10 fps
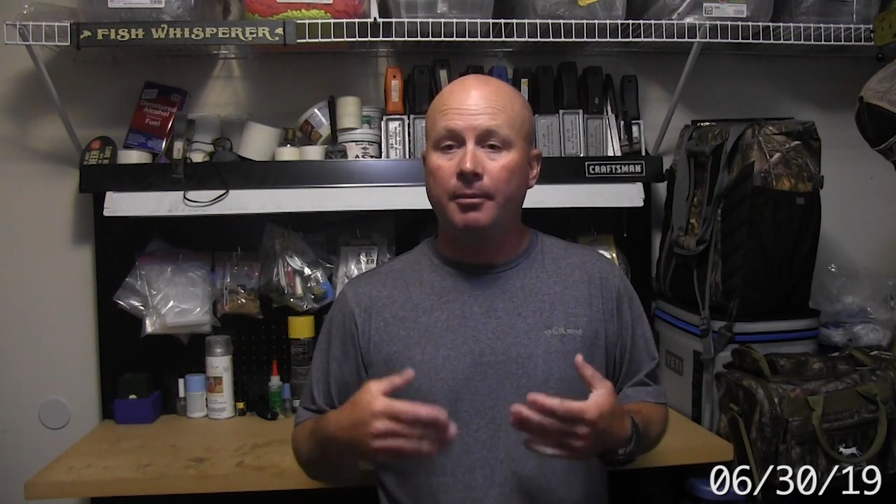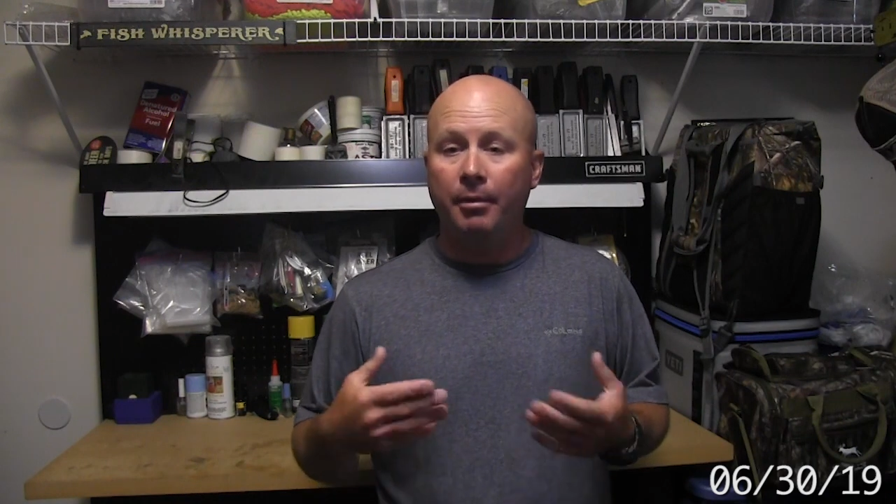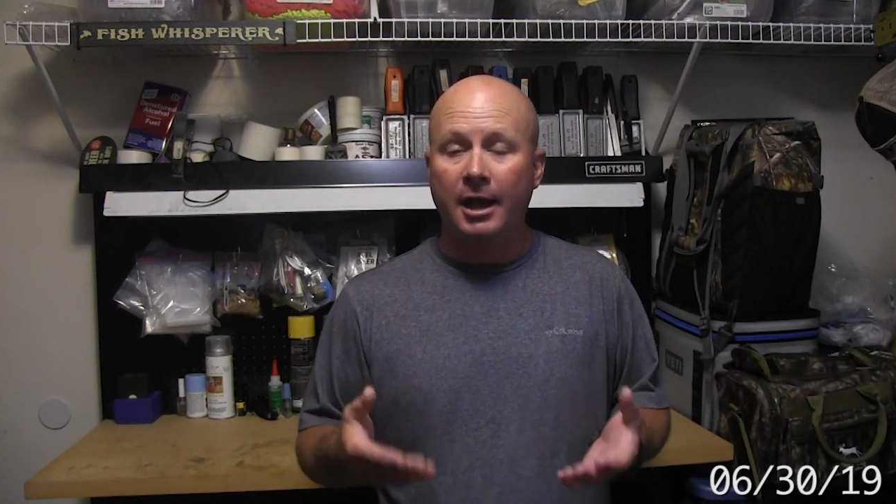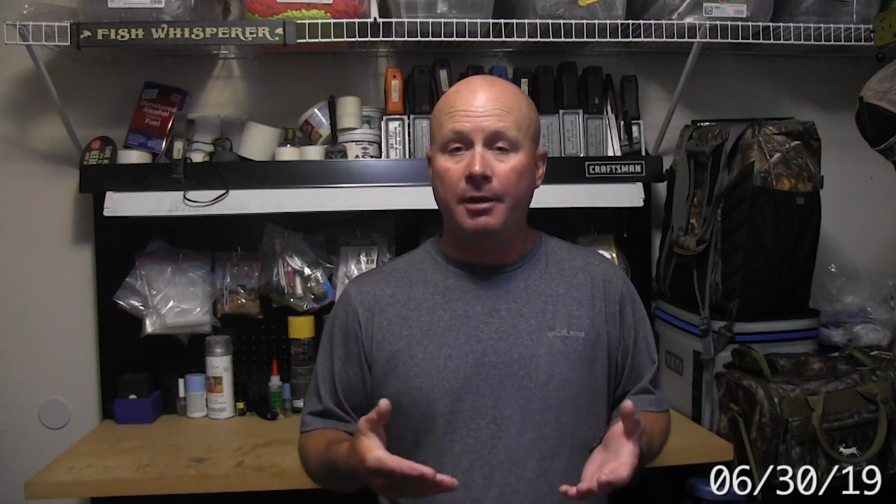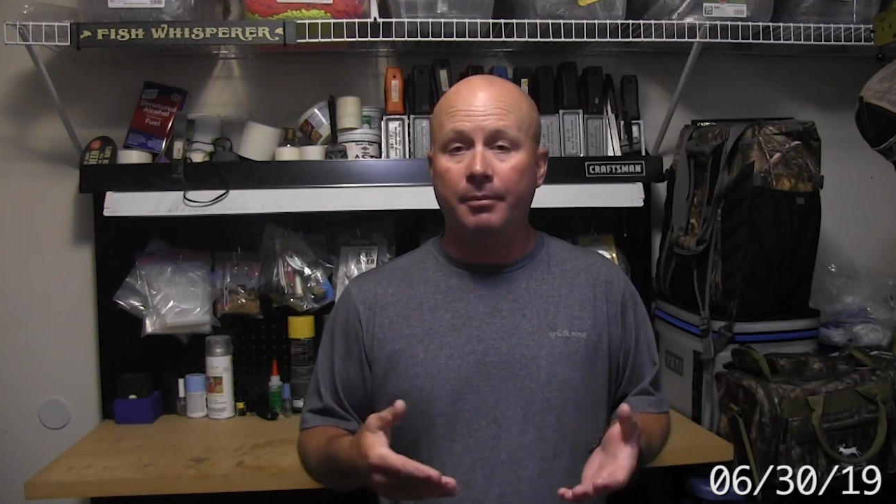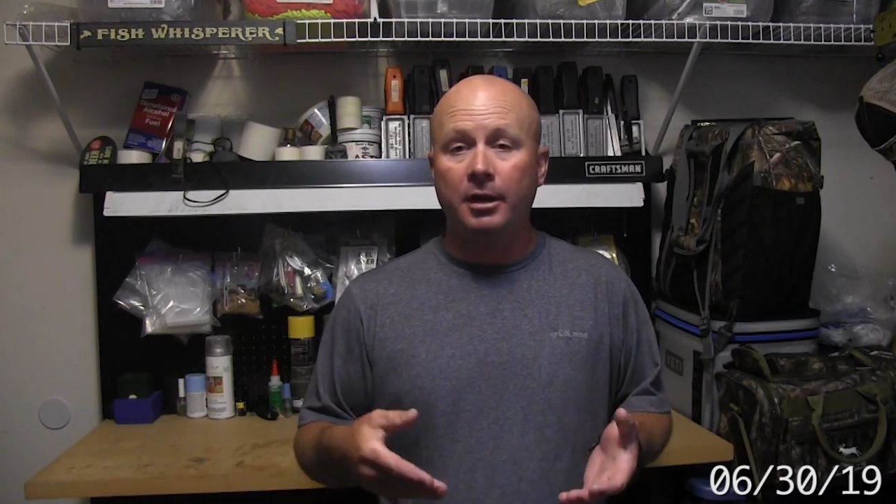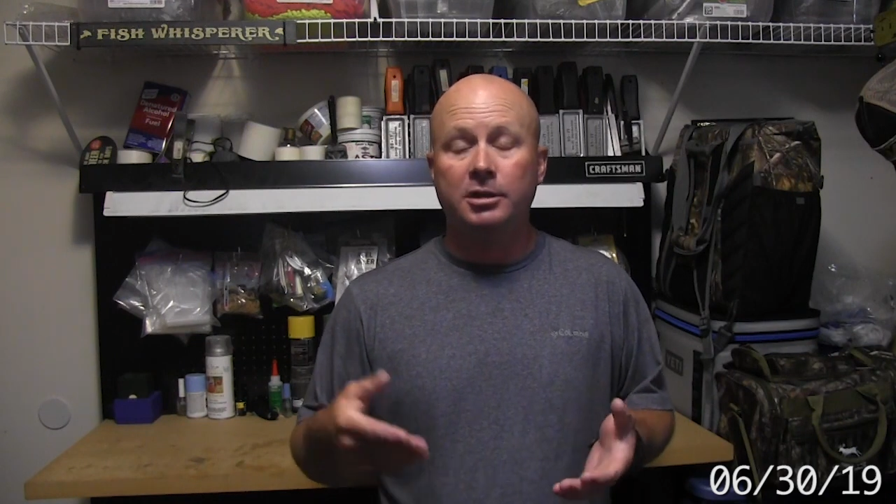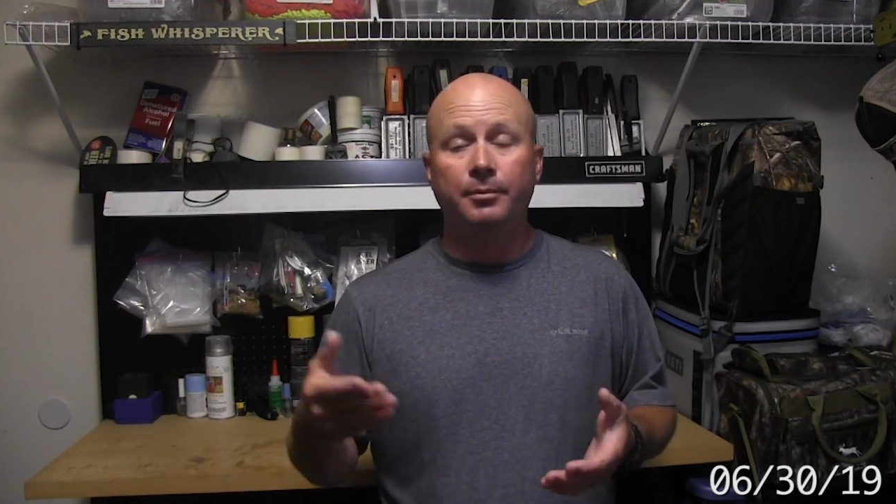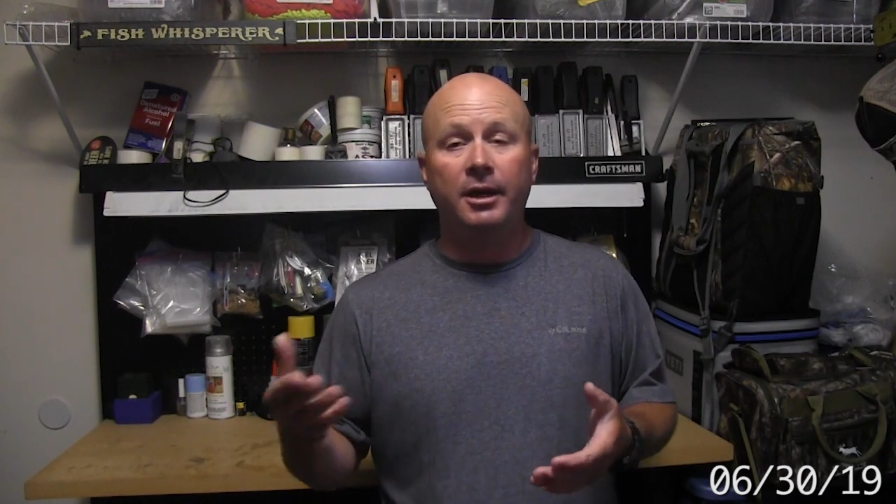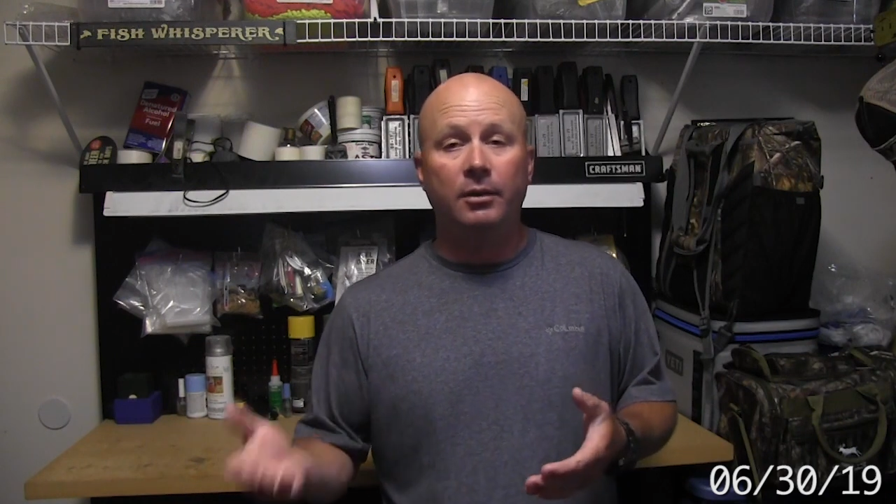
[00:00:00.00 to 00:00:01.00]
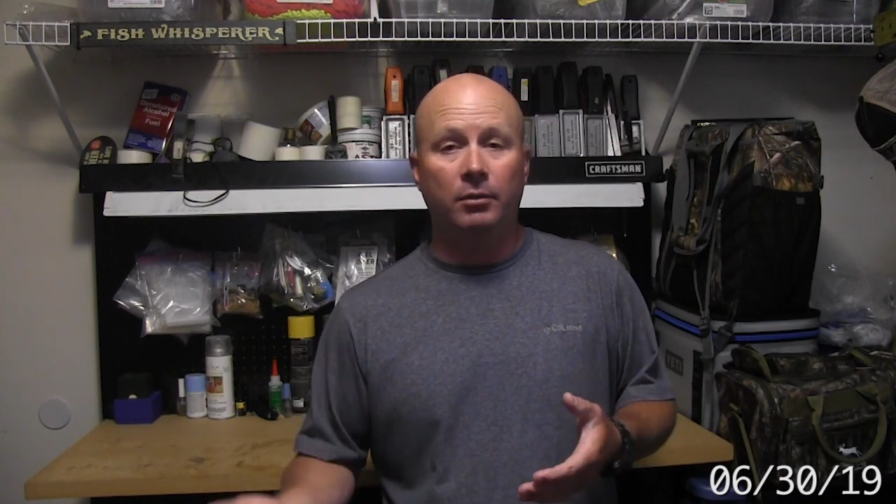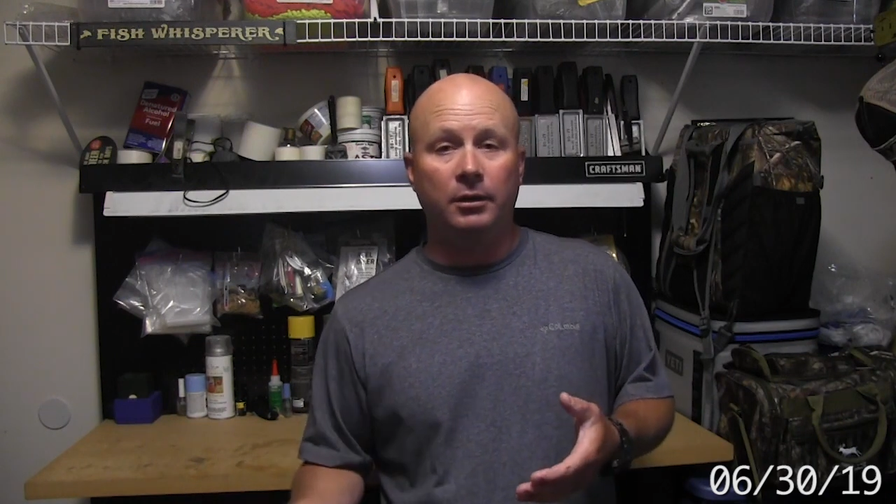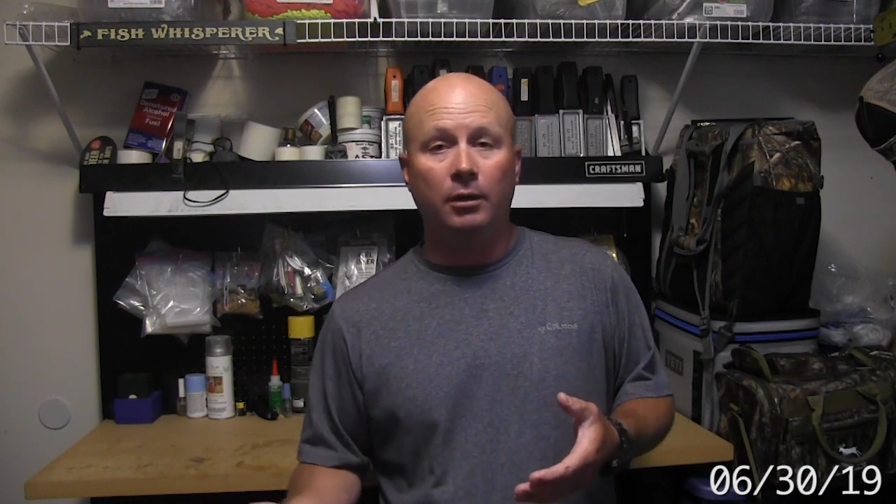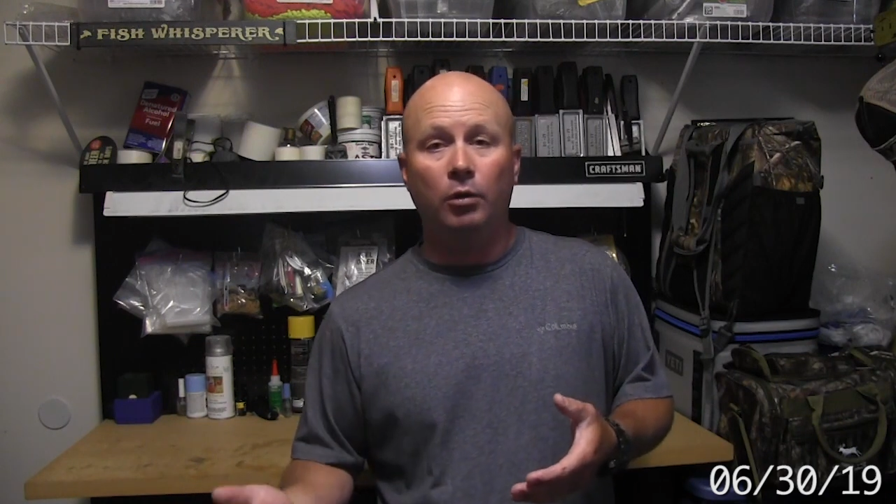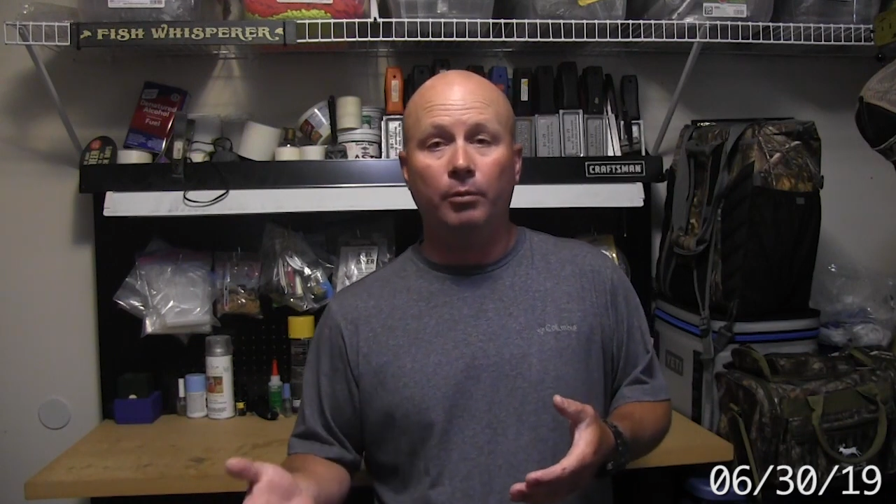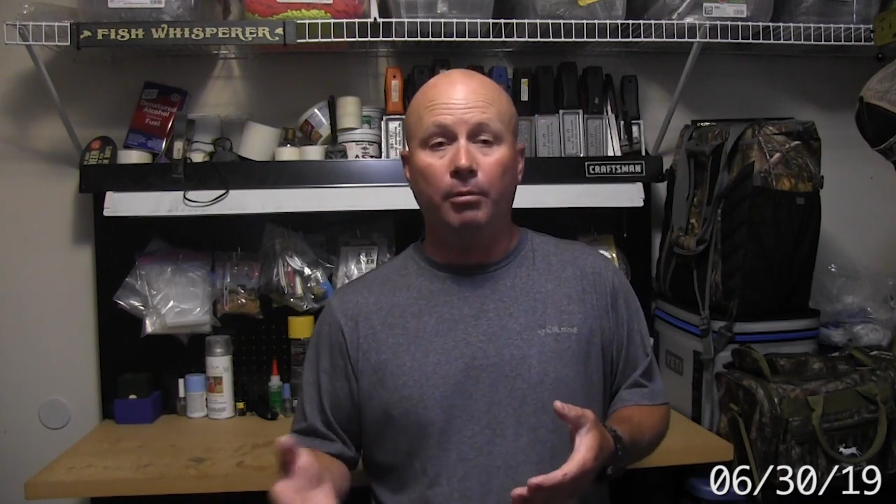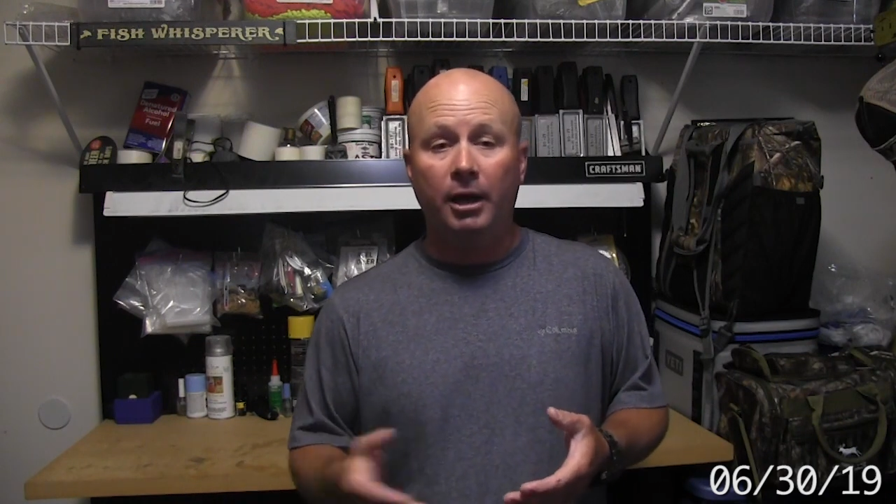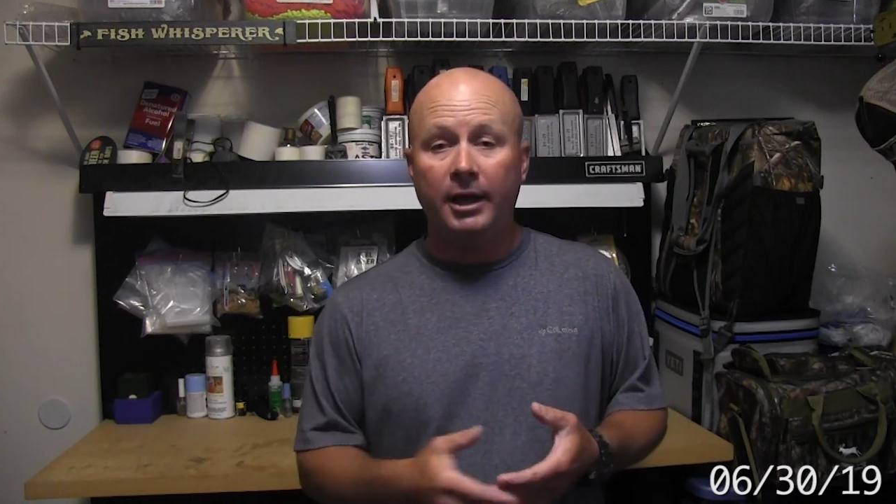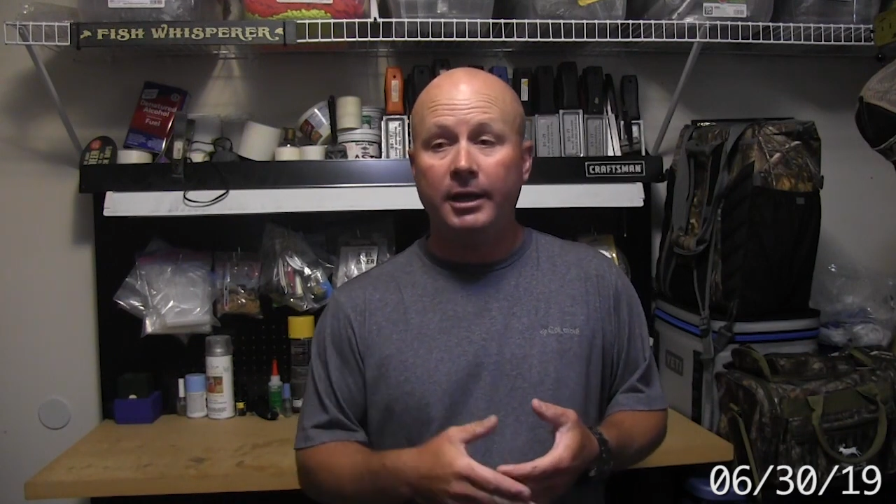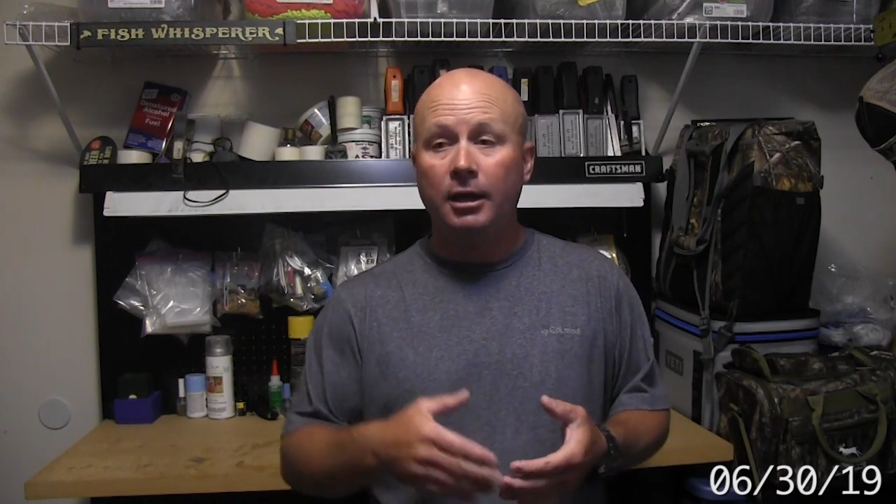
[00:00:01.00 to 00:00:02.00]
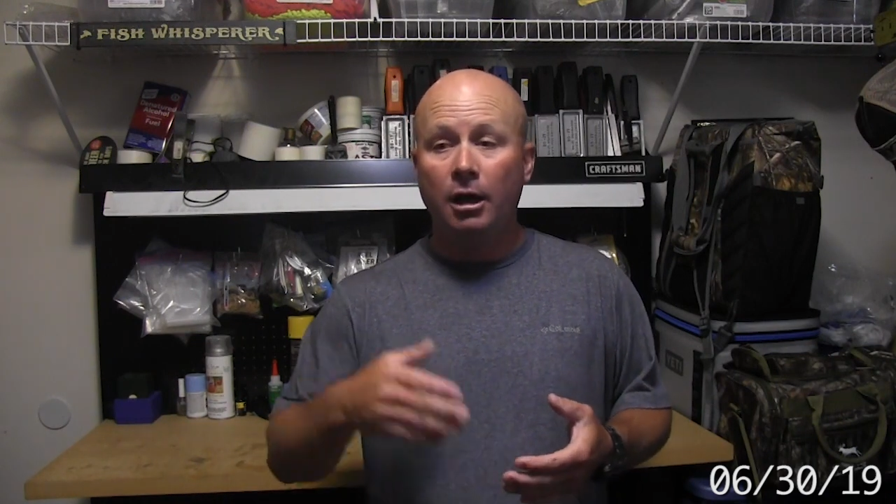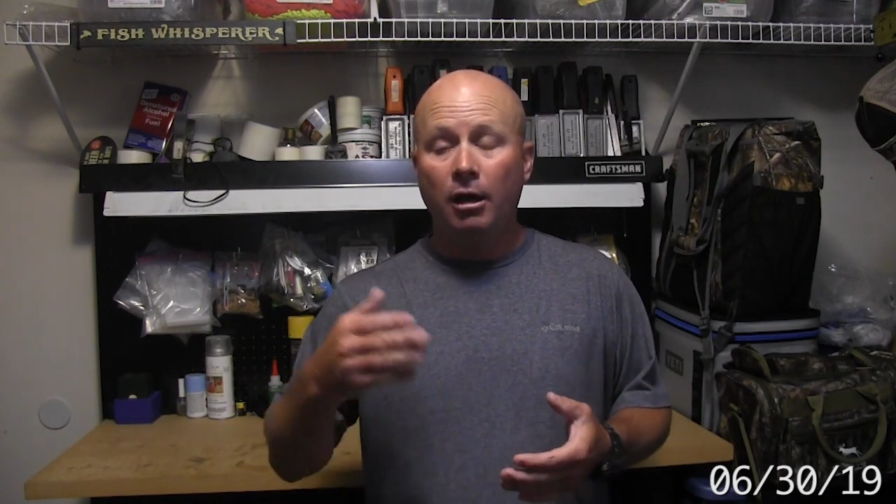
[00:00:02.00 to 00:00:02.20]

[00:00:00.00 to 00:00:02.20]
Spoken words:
a black buzzbait with a gold blade,